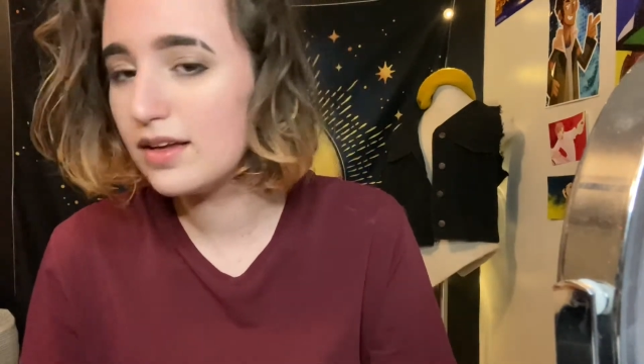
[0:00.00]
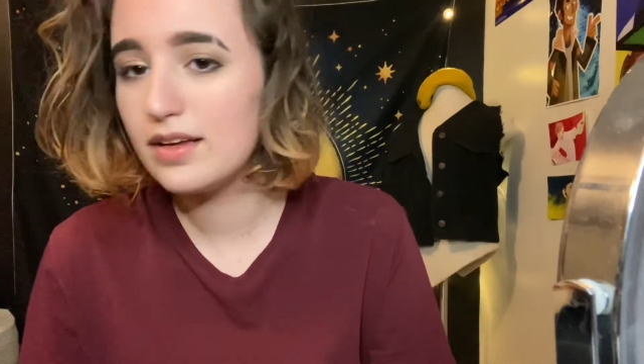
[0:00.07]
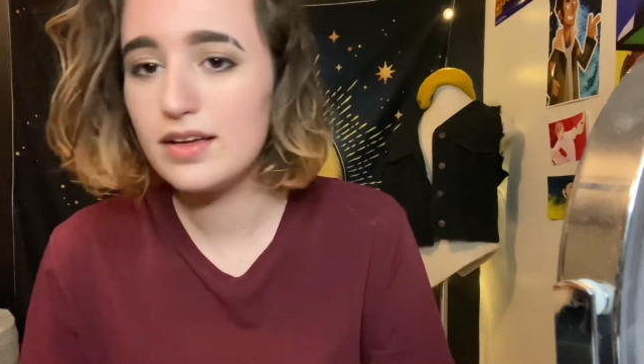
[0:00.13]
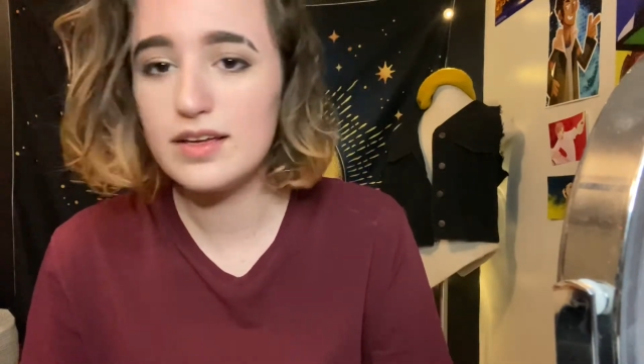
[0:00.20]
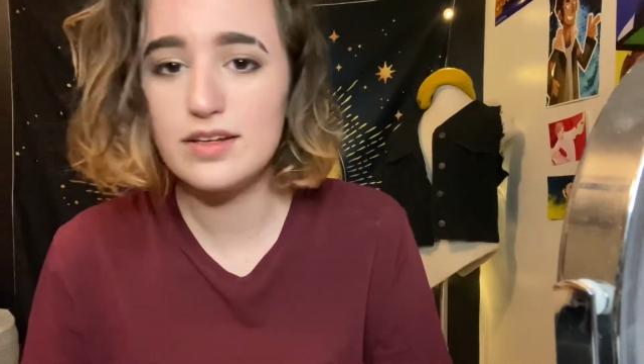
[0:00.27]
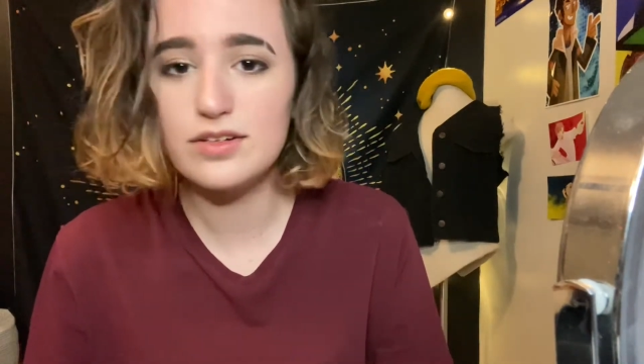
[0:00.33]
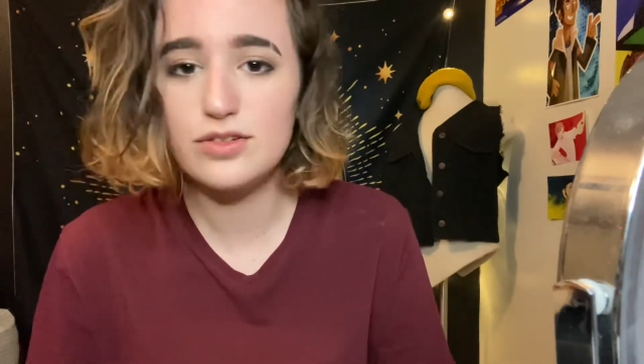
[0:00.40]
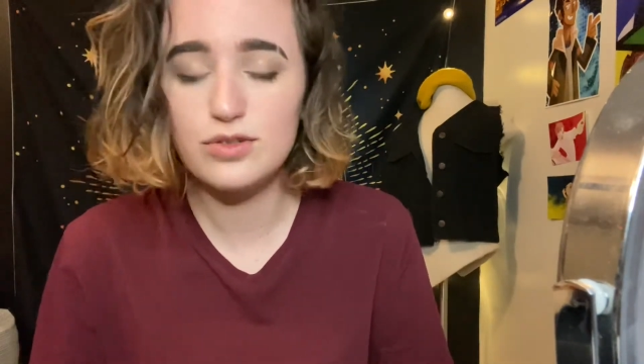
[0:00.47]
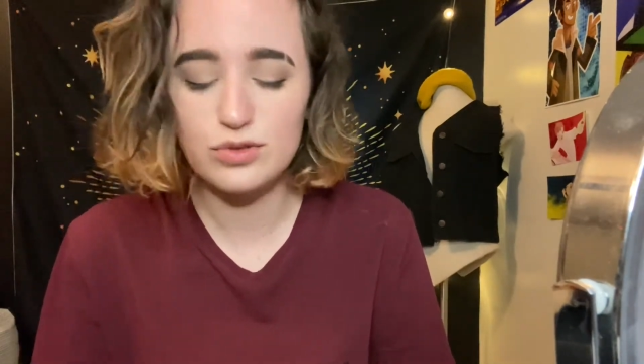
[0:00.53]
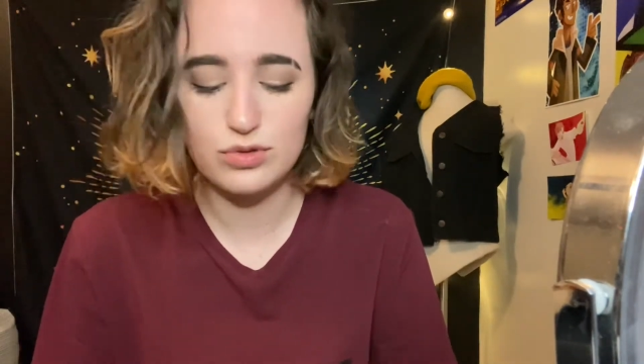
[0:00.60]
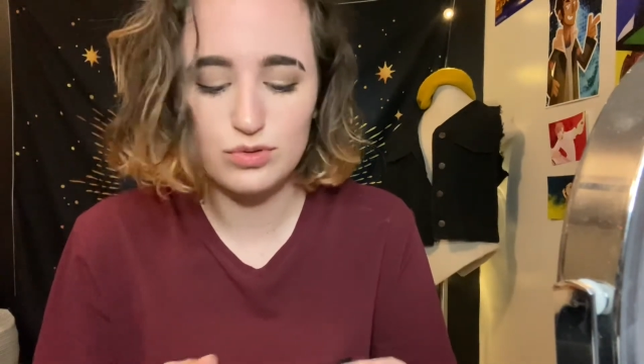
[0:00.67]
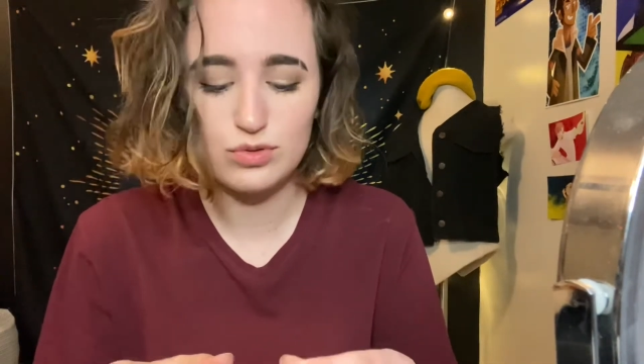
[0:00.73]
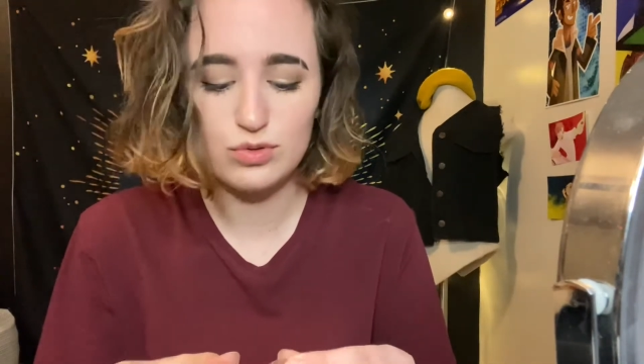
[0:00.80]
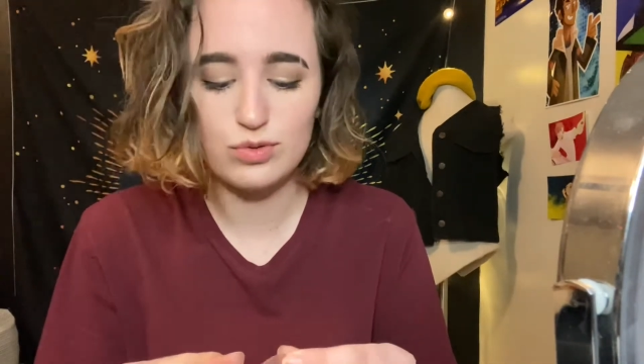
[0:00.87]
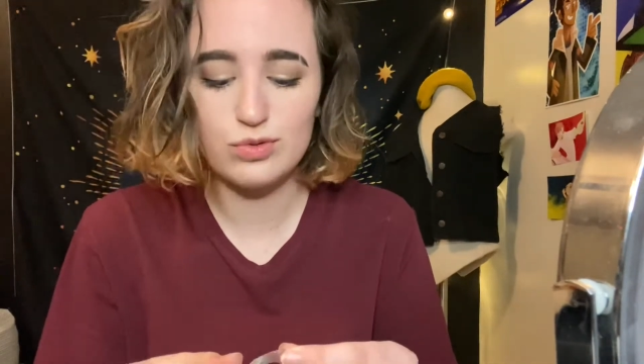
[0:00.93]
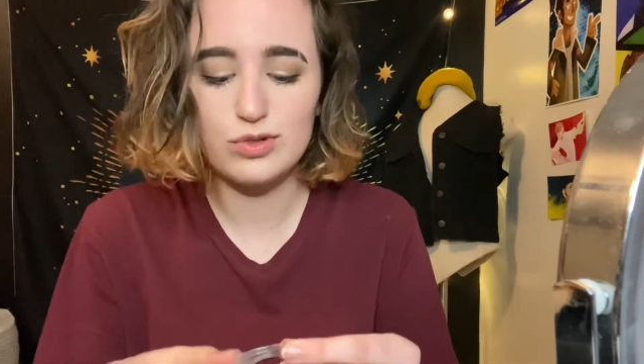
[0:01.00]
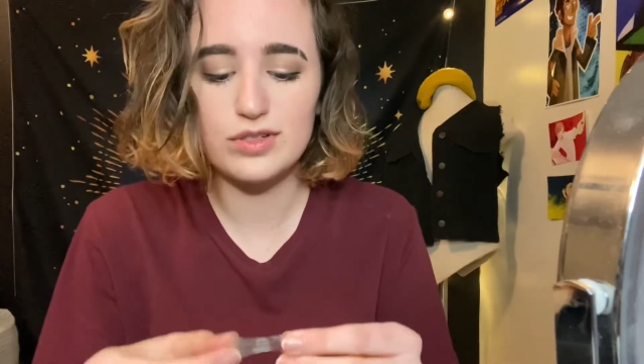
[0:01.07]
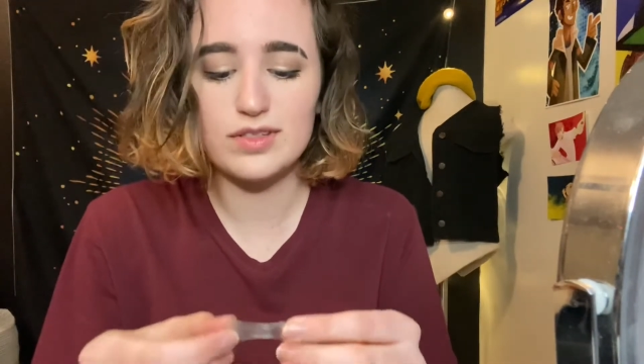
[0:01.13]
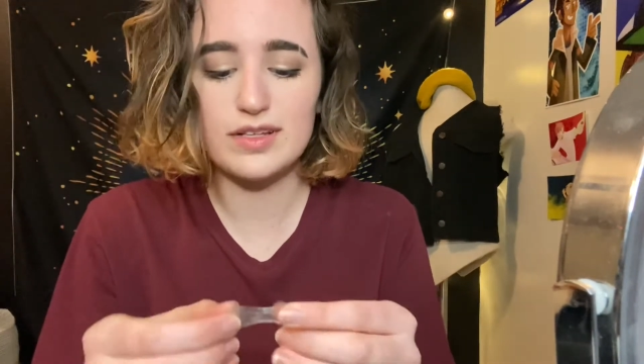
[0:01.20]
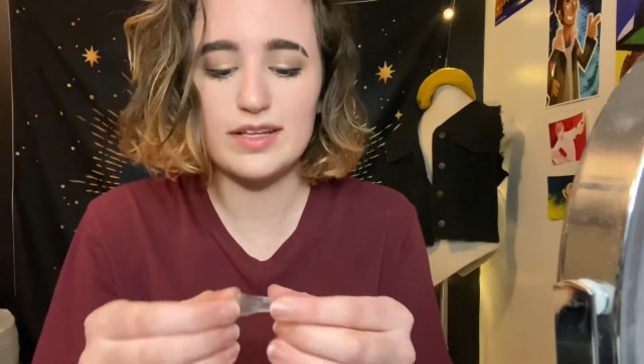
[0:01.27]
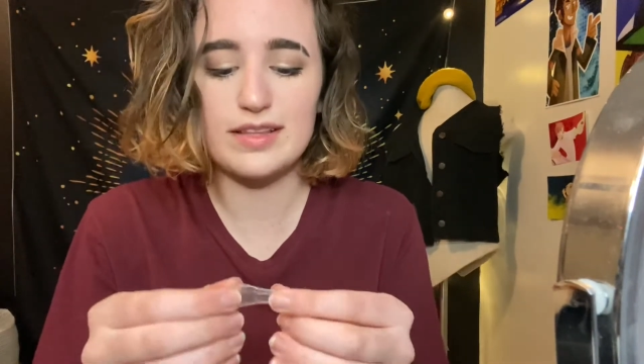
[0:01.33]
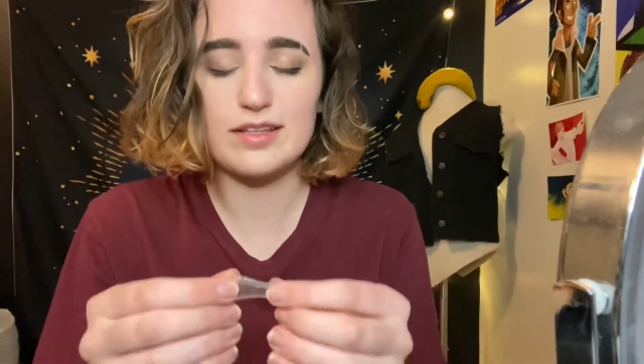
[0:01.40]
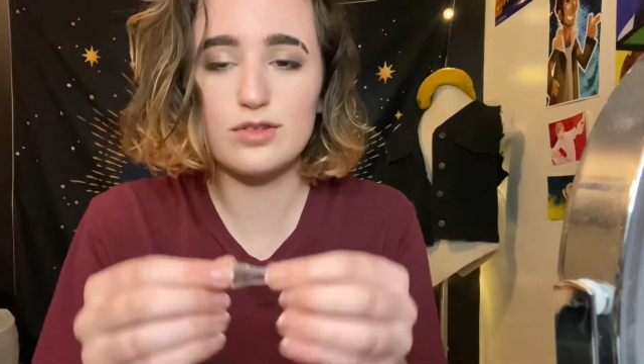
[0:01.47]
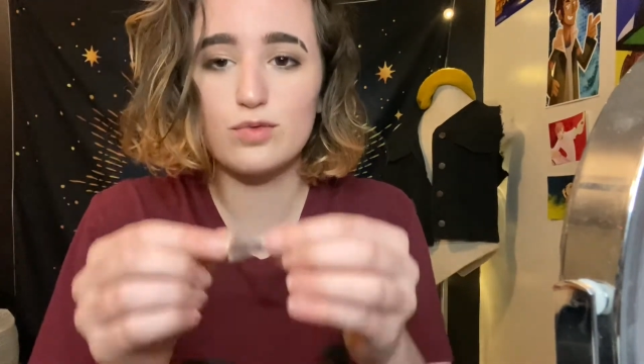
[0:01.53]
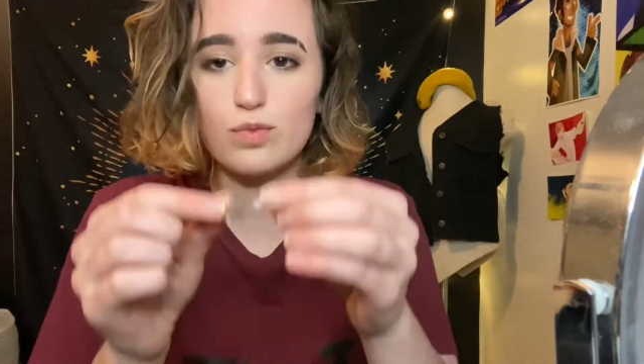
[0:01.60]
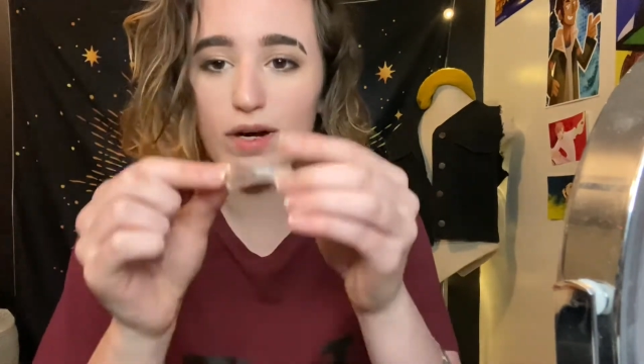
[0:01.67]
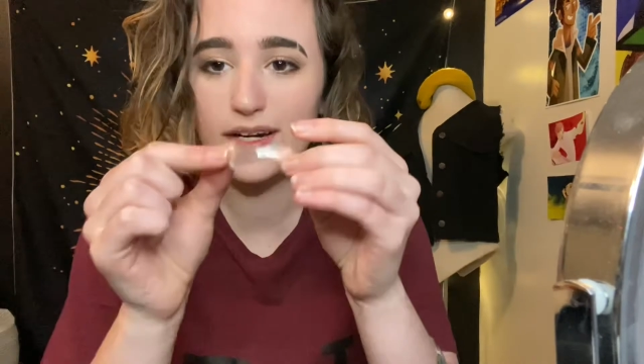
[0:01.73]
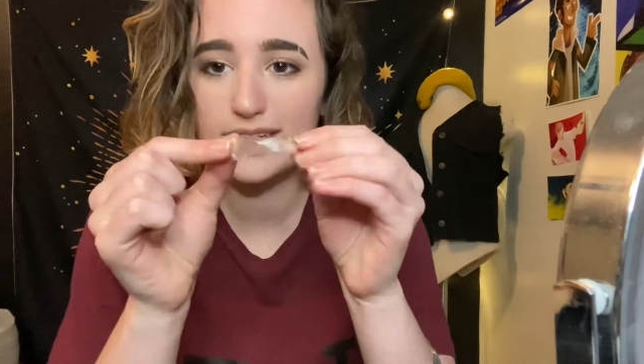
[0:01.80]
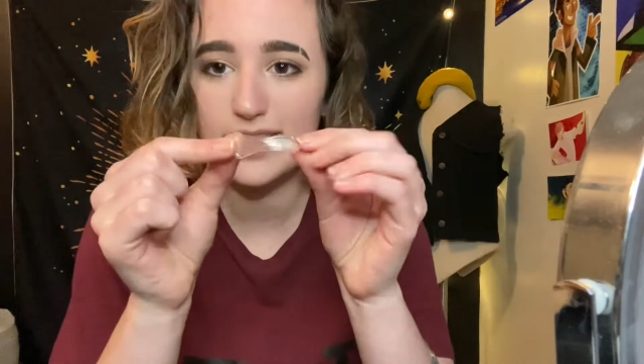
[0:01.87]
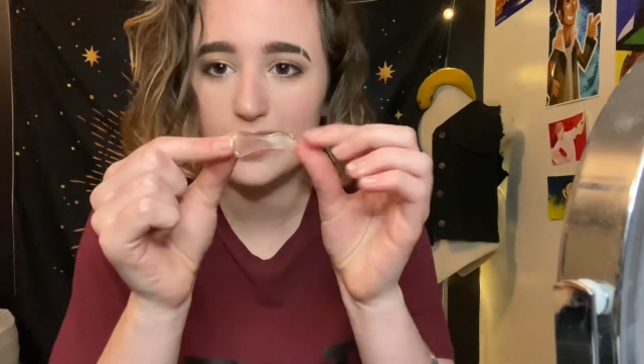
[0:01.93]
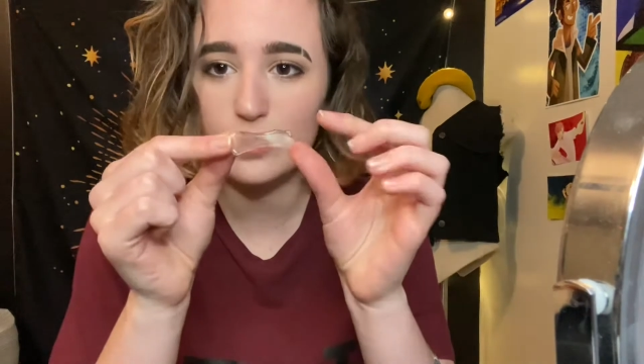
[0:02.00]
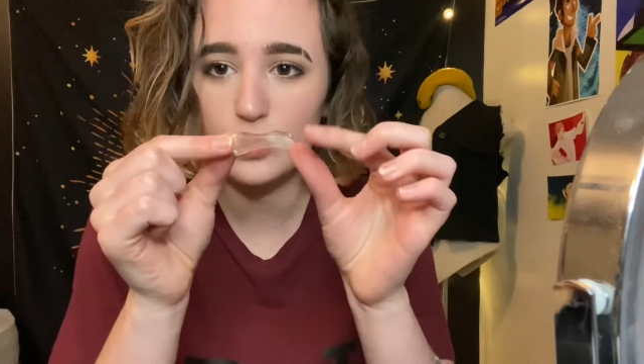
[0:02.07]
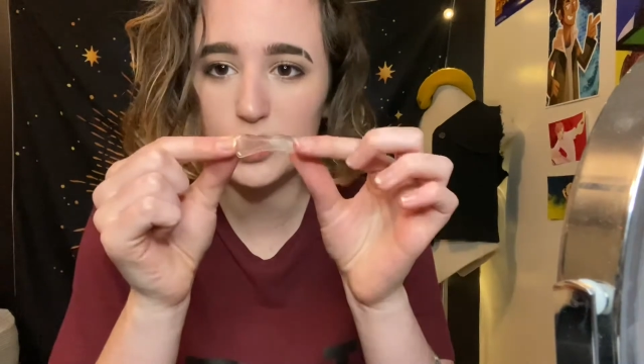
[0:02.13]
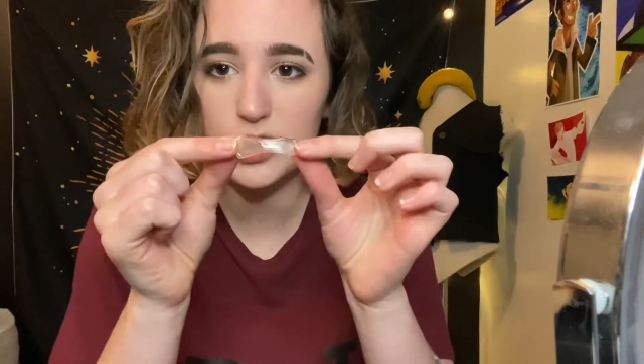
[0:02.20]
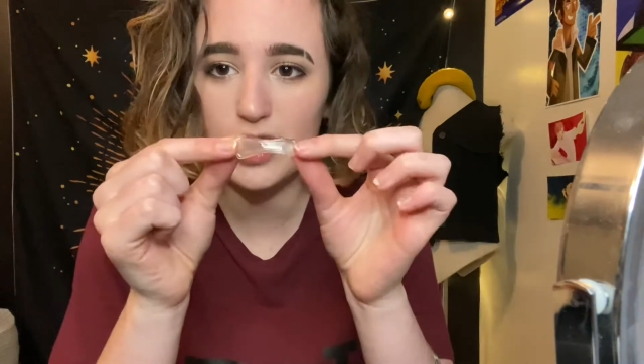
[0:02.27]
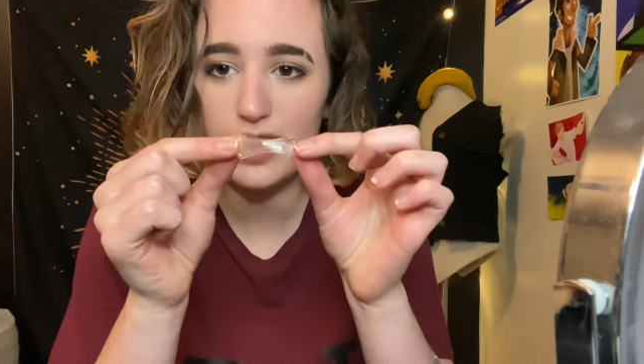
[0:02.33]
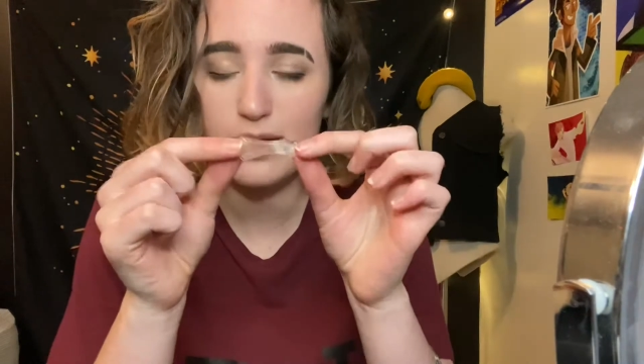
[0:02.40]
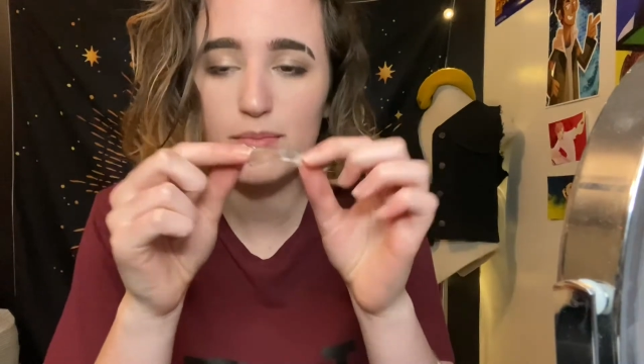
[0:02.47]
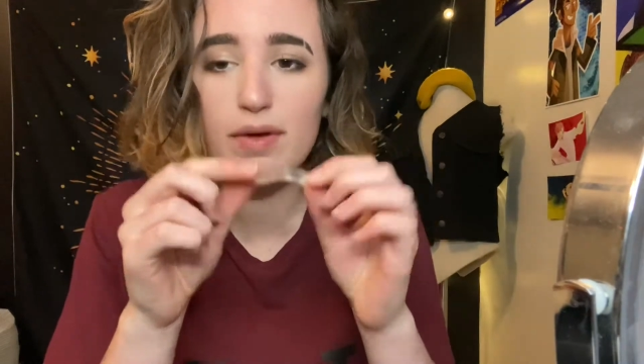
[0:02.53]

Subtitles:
into just like this rectangle shape